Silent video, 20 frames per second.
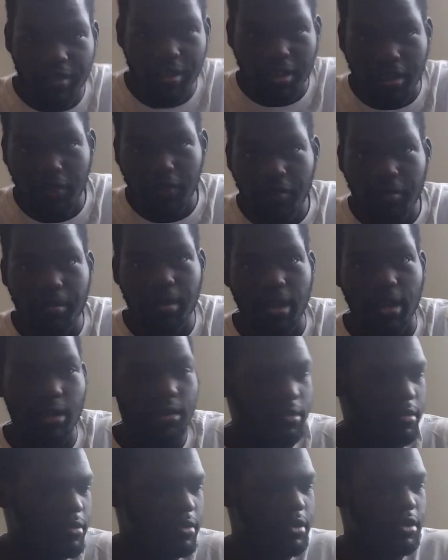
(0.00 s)
video from
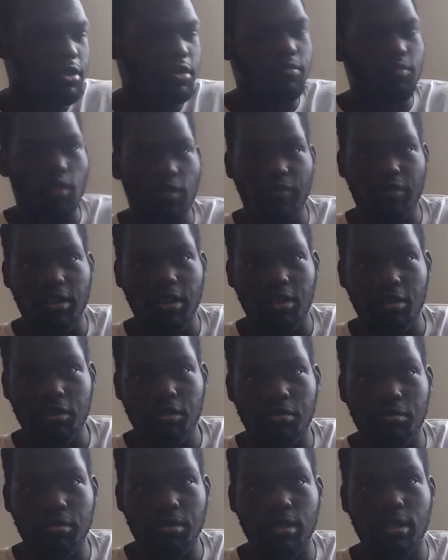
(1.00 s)
now, 2 more
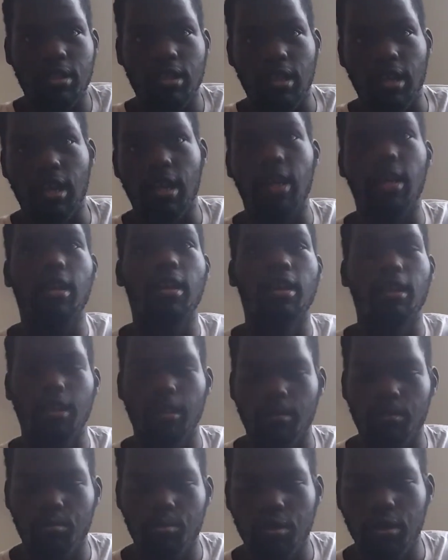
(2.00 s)
videos from today.
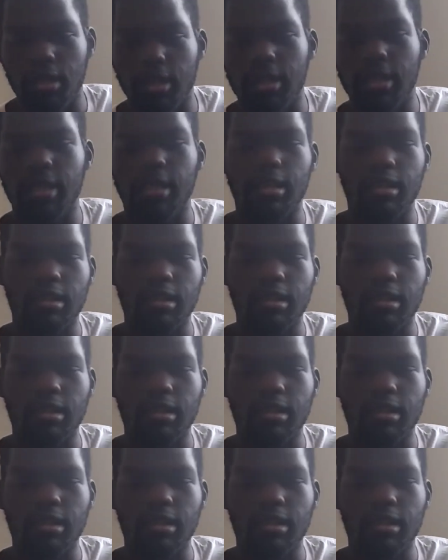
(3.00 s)
But